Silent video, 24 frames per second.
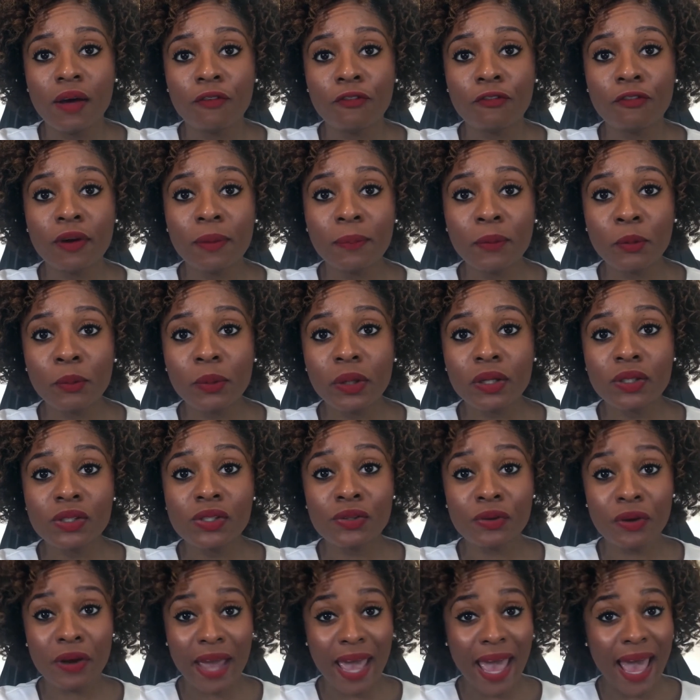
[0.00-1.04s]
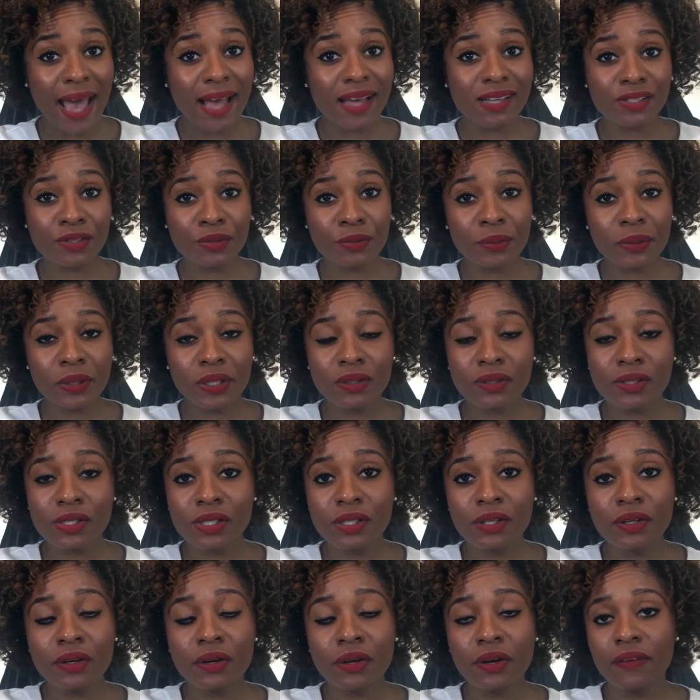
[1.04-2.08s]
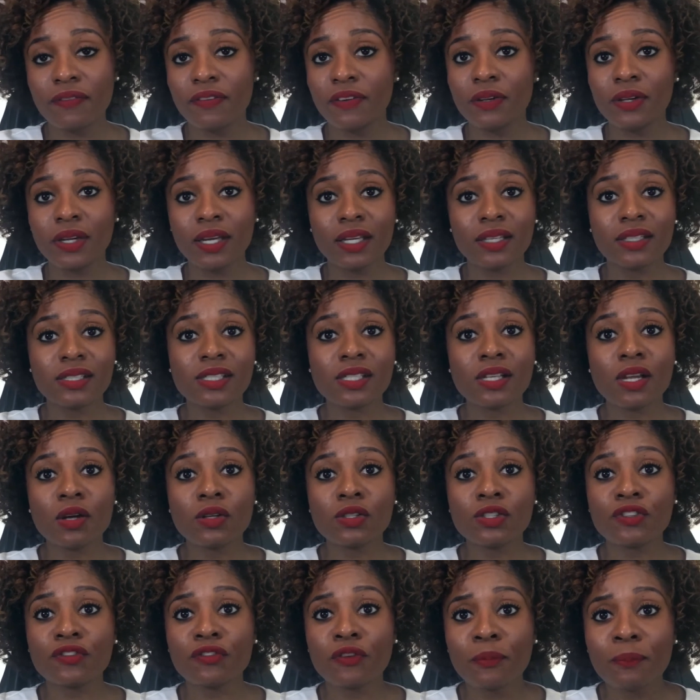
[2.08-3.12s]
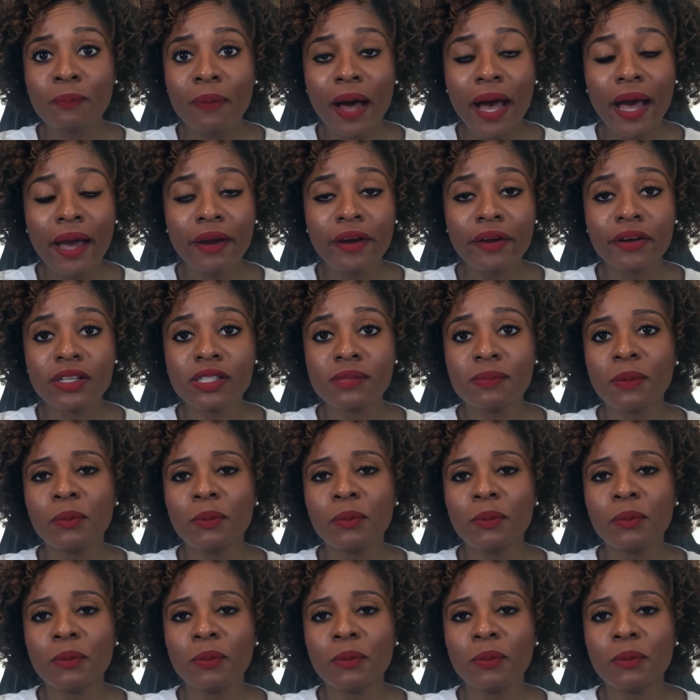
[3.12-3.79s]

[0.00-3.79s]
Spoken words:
from a realtor or as a realtor, if you need disclosures for buyers.